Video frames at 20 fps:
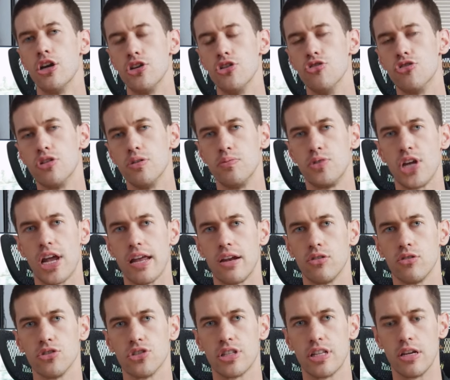YouTube
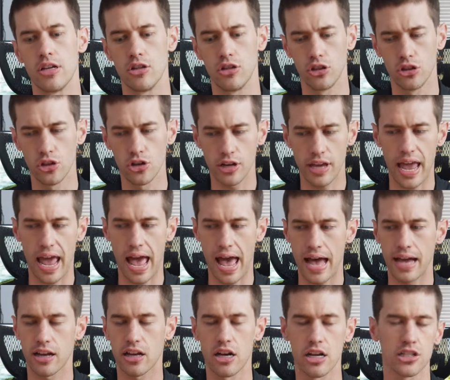channels that look
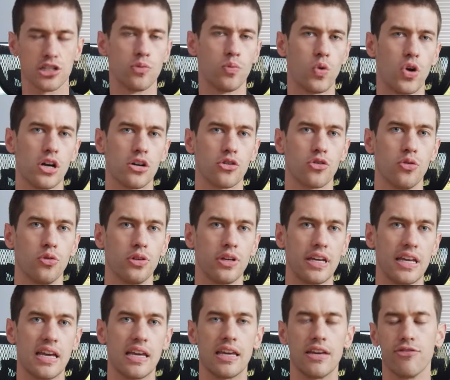at custom water
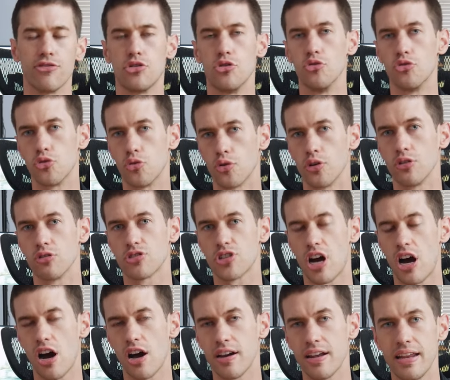cooling and give tutorials
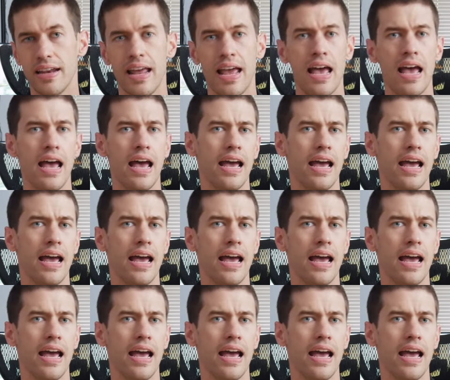on it.